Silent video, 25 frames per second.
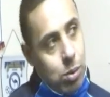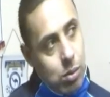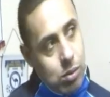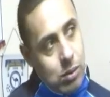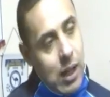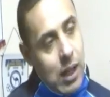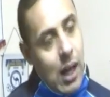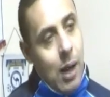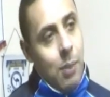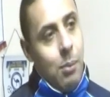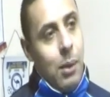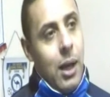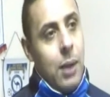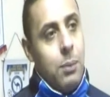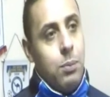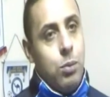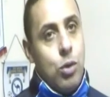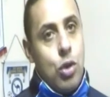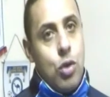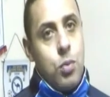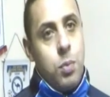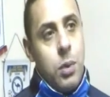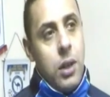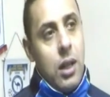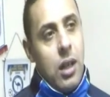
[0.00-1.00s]
But that might
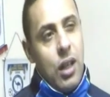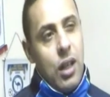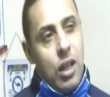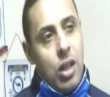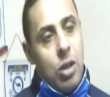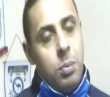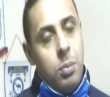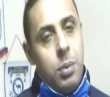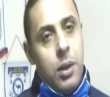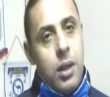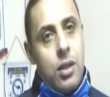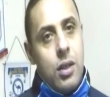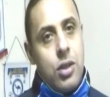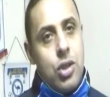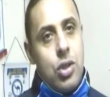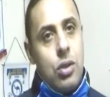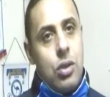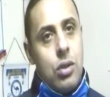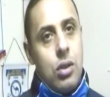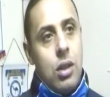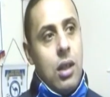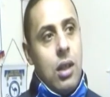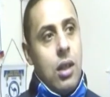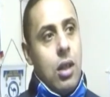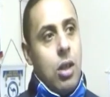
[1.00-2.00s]
just be a little
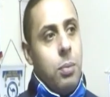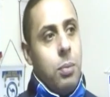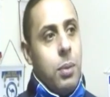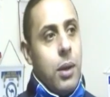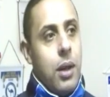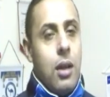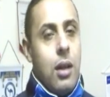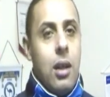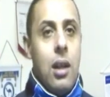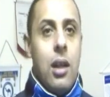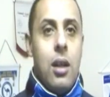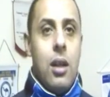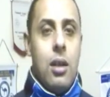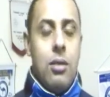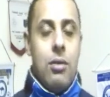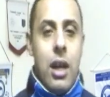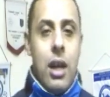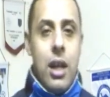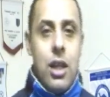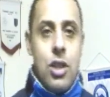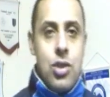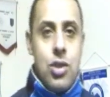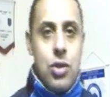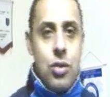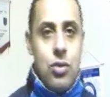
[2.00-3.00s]

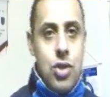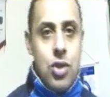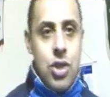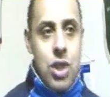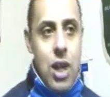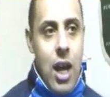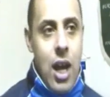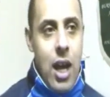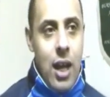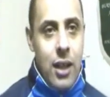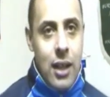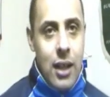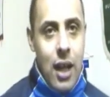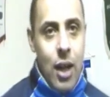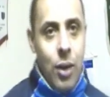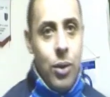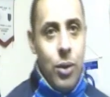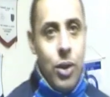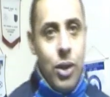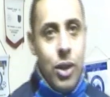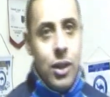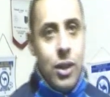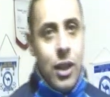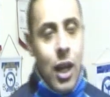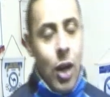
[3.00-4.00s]
ray of sunshine
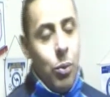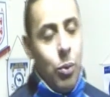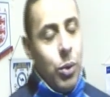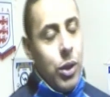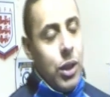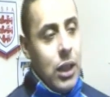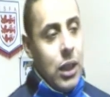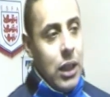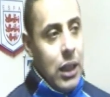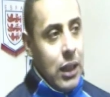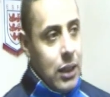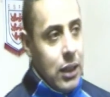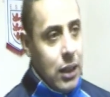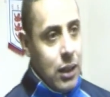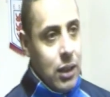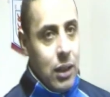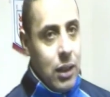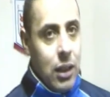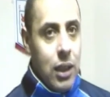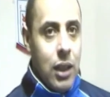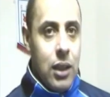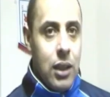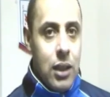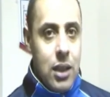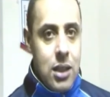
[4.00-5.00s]
that we need
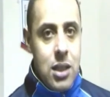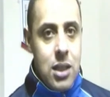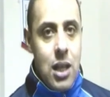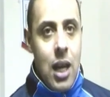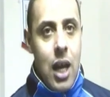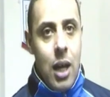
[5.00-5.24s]
in the